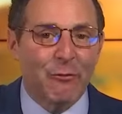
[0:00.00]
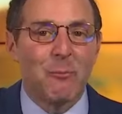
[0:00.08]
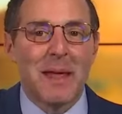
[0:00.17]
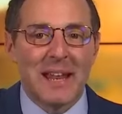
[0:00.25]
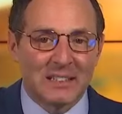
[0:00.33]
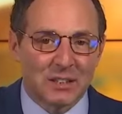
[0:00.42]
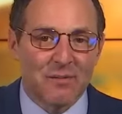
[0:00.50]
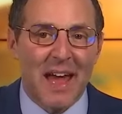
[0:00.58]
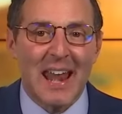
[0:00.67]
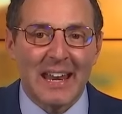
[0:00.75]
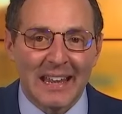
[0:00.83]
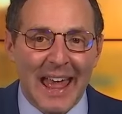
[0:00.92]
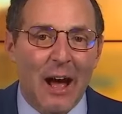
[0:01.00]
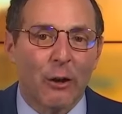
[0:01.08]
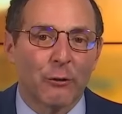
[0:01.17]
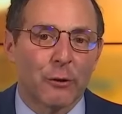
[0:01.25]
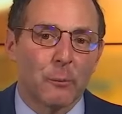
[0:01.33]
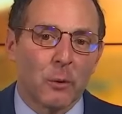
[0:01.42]
minutes of that
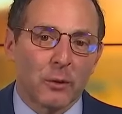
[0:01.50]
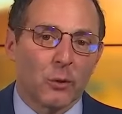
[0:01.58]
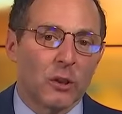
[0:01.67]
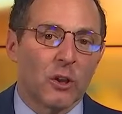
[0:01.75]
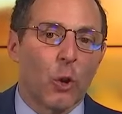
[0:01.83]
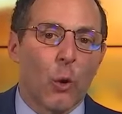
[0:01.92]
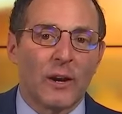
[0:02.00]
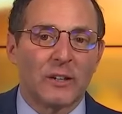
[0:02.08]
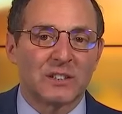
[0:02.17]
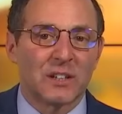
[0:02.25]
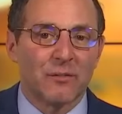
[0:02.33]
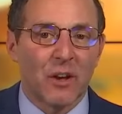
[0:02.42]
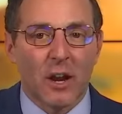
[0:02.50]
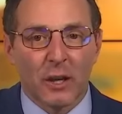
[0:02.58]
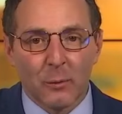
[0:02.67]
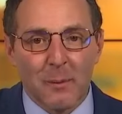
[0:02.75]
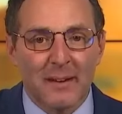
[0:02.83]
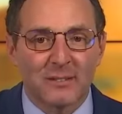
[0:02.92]
encounter, but that the lawyers have
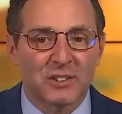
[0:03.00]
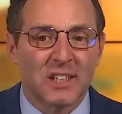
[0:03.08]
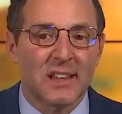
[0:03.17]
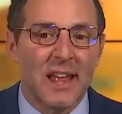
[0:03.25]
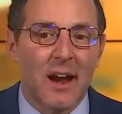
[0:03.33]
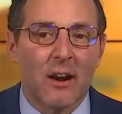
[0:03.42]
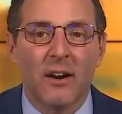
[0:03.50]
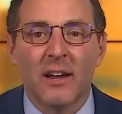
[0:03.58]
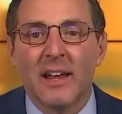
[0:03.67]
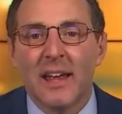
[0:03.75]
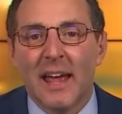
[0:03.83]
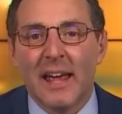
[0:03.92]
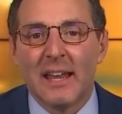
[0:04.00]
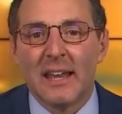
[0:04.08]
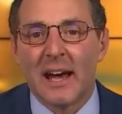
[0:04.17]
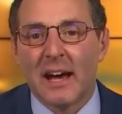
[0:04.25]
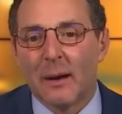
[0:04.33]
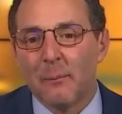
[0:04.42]
done, you may have seen there,
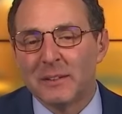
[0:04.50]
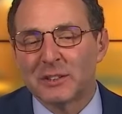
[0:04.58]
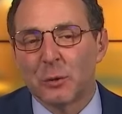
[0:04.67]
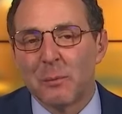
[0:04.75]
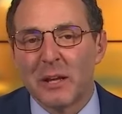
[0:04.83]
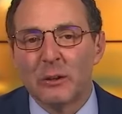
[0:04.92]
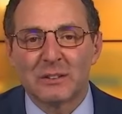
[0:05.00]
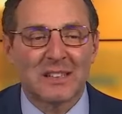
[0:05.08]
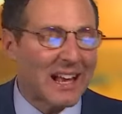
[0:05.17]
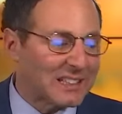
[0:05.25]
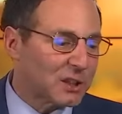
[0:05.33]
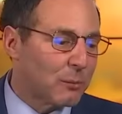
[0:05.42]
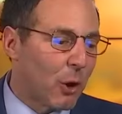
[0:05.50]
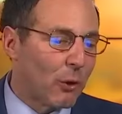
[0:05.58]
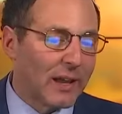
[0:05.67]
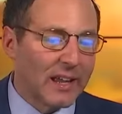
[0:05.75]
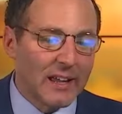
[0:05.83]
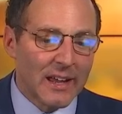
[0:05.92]
and Mr. Miu's
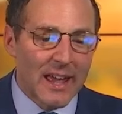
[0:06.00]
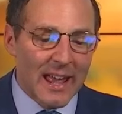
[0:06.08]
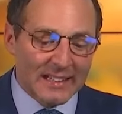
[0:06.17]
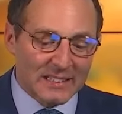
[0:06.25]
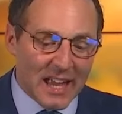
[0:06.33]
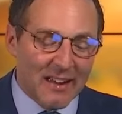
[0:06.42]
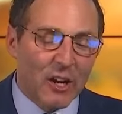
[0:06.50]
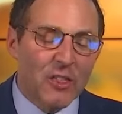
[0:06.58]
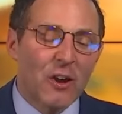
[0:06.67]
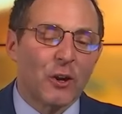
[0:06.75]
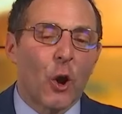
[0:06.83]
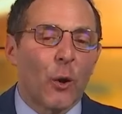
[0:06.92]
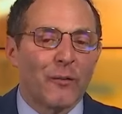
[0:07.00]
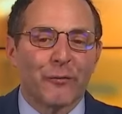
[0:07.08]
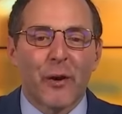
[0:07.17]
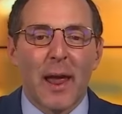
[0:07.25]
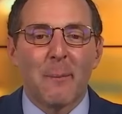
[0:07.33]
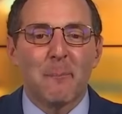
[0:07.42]
testimony is they're going
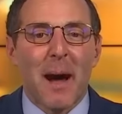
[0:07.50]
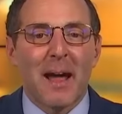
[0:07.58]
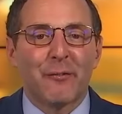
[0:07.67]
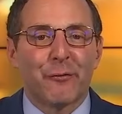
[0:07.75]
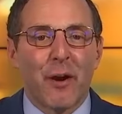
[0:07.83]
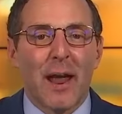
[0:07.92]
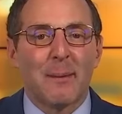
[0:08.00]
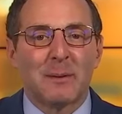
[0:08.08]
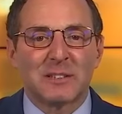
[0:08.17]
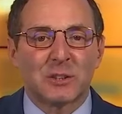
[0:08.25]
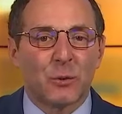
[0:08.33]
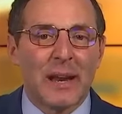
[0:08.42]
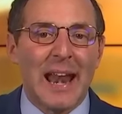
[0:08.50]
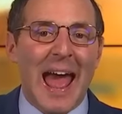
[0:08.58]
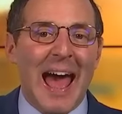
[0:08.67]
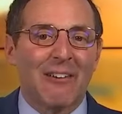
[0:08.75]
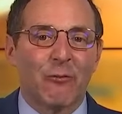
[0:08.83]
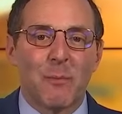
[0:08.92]
frame by frame. It's
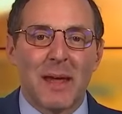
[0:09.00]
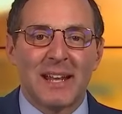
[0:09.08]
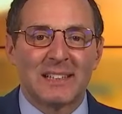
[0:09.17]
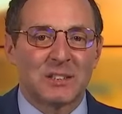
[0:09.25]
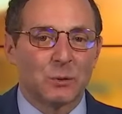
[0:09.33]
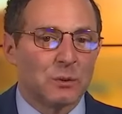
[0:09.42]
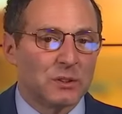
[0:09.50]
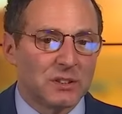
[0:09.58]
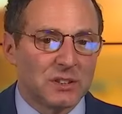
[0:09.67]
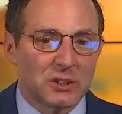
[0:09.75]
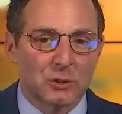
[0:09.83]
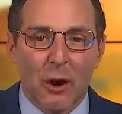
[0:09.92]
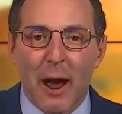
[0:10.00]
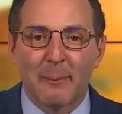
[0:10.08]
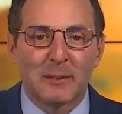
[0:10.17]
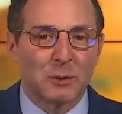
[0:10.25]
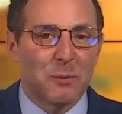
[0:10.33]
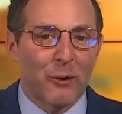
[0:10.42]
3.5 minutes. It was
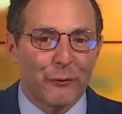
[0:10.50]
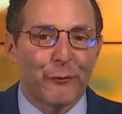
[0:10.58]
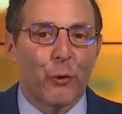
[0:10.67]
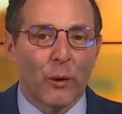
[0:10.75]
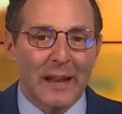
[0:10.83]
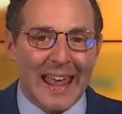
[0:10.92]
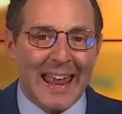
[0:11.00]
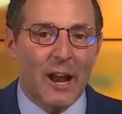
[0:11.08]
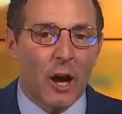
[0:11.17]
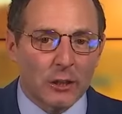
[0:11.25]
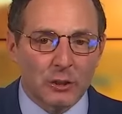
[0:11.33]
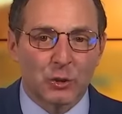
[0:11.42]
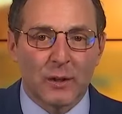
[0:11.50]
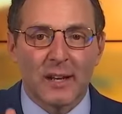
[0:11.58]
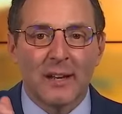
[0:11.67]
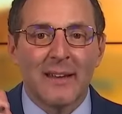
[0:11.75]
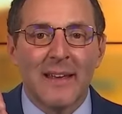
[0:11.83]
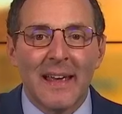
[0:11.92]
described as about
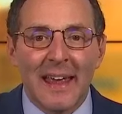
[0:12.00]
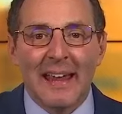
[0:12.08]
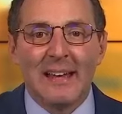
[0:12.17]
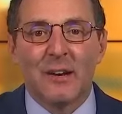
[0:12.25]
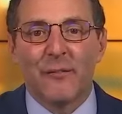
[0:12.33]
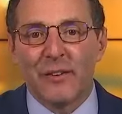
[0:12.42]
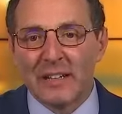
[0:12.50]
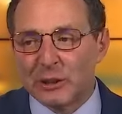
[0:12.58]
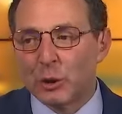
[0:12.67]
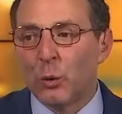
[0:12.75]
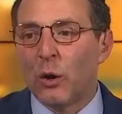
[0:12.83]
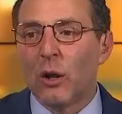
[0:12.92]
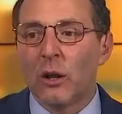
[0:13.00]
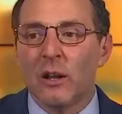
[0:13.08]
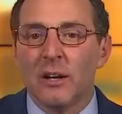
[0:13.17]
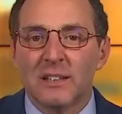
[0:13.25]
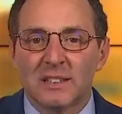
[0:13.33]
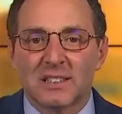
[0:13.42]
4,800 individual
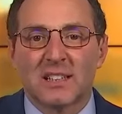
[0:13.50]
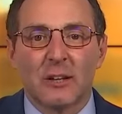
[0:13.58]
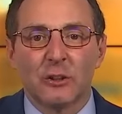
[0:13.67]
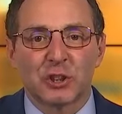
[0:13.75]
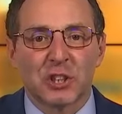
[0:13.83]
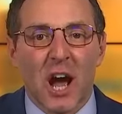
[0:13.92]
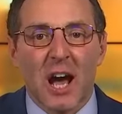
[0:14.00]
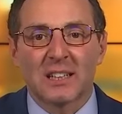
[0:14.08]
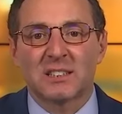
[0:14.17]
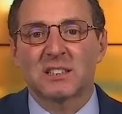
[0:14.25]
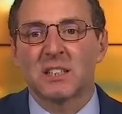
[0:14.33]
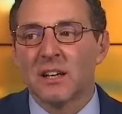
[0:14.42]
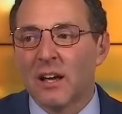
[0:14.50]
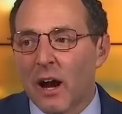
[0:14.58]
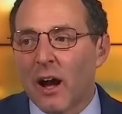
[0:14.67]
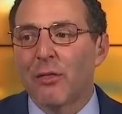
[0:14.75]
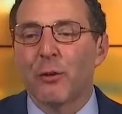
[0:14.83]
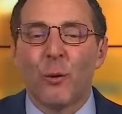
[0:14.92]
still shots
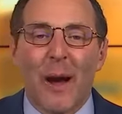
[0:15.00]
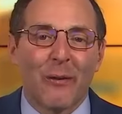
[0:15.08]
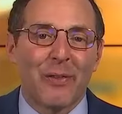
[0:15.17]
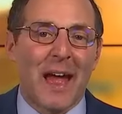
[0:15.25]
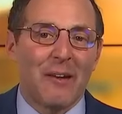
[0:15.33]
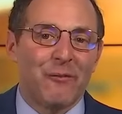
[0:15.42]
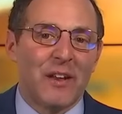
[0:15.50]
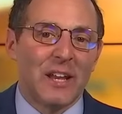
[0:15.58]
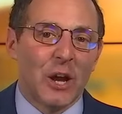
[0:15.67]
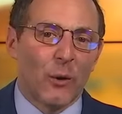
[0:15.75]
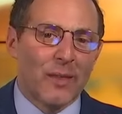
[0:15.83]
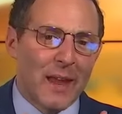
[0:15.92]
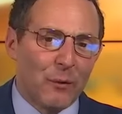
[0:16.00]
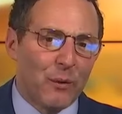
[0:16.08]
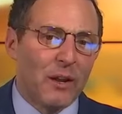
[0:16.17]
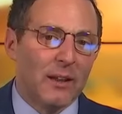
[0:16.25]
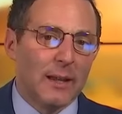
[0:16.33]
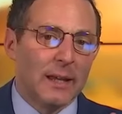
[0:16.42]
throughout that video, and they
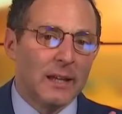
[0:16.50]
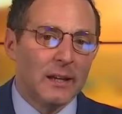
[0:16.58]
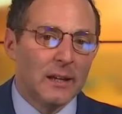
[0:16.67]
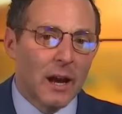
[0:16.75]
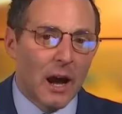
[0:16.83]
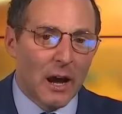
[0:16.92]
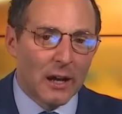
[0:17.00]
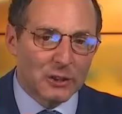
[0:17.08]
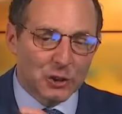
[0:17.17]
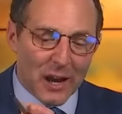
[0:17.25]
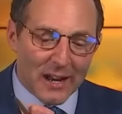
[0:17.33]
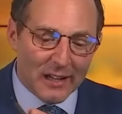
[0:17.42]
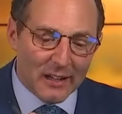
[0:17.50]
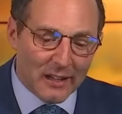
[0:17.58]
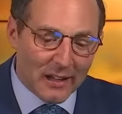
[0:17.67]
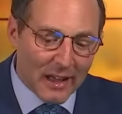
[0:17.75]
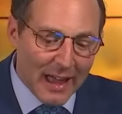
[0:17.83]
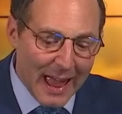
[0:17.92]
really try to
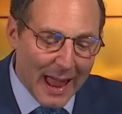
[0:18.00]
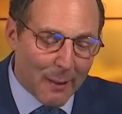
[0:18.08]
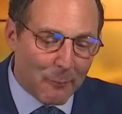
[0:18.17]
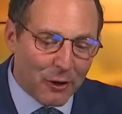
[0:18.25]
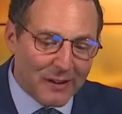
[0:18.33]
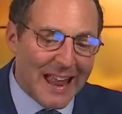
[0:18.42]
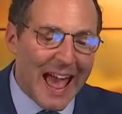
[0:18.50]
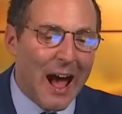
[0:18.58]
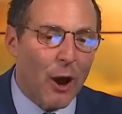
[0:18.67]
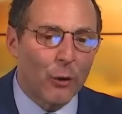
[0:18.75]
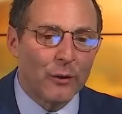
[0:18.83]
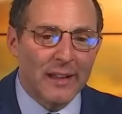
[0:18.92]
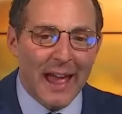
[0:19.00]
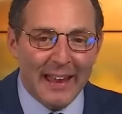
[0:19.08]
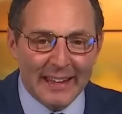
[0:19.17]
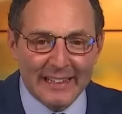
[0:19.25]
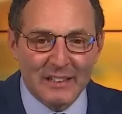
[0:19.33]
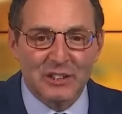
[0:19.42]
hammer down to
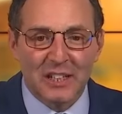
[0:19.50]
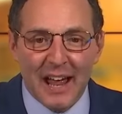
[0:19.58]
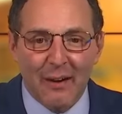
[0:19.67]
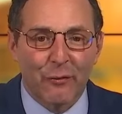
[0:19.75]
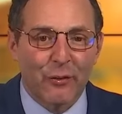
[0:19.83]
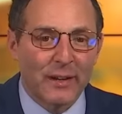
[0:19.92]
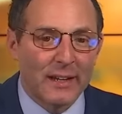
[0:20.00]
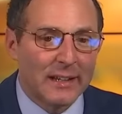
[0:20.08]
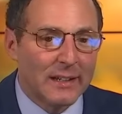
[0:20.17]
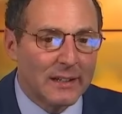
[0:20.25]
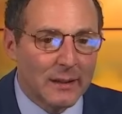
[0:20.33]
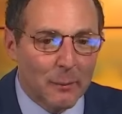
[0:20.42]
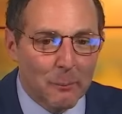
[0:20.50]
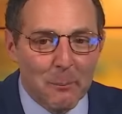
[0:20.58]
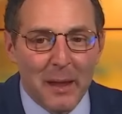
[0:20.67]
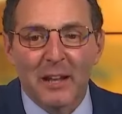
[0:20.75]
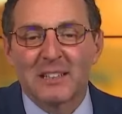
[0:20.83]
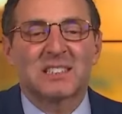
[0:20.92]
each and every
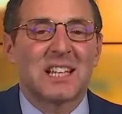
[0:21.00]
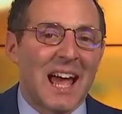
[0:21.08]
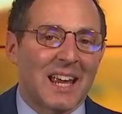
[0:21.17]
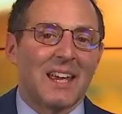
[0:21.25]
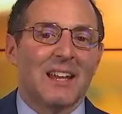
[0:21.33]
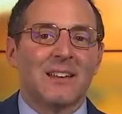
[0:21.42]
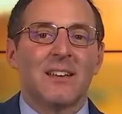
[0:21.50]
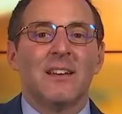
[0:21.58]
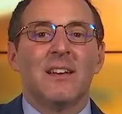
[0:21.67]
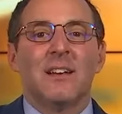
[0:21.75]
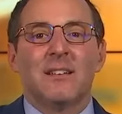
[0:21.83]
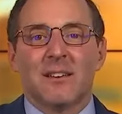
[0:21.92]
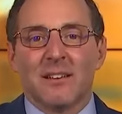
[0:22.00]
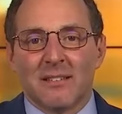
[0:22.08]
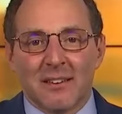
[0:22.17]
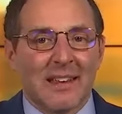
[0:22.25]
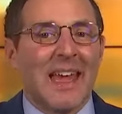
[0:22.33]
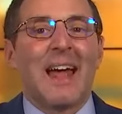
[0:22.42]
millisecond
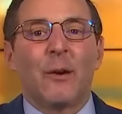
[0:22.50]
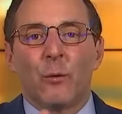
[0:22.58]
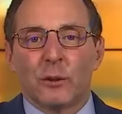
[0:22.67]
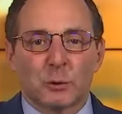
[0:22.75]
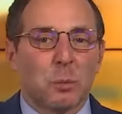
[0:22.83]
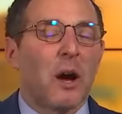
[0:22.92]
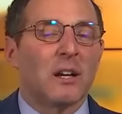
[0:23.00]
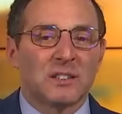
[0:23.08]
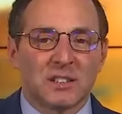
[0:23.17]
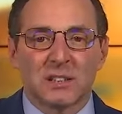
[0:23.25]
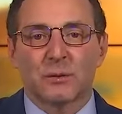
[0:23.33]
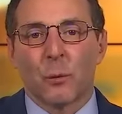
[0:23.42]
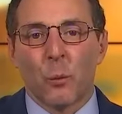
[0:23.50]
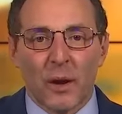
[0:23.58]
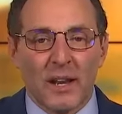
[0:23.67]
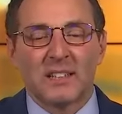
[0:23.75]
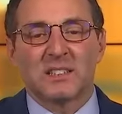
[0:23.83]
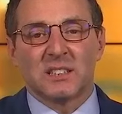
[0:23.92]
to get responses from
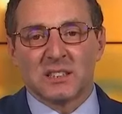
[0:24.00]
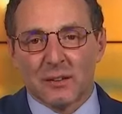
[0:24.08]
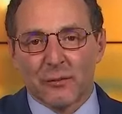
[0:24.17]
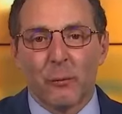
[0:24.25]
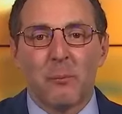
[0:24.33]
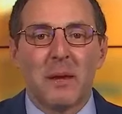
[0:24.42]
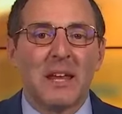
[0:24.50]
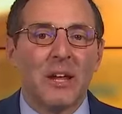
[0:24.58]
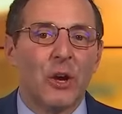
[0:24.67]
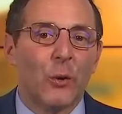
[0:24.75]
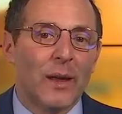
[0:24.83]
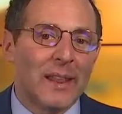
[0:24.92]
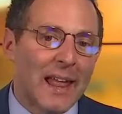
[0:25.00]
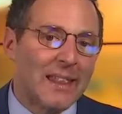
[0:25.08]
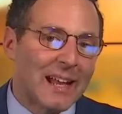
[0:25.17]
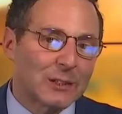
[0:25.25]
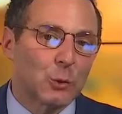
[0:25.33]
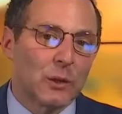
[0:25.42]
witnesses and from Miu, and
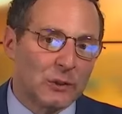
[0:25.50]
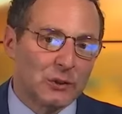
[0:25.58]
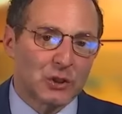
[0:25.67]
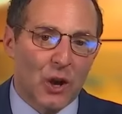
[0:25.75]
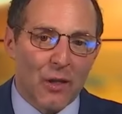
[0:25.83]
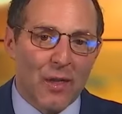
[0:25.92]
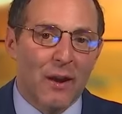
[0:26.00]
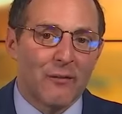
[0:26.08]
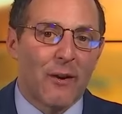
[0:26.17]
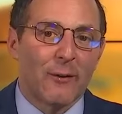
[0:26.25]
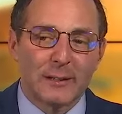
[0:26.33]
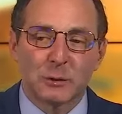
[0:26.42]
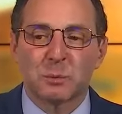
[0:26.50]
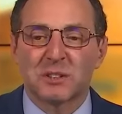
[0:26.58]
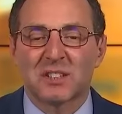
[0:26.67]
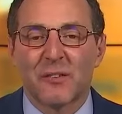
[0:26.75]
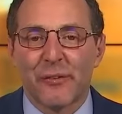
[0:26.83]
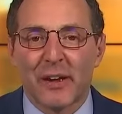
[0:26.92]
that's what you saw there, very
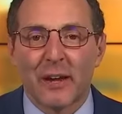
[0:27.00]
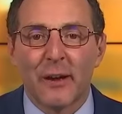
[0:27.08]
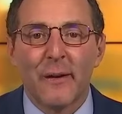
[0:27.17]
specific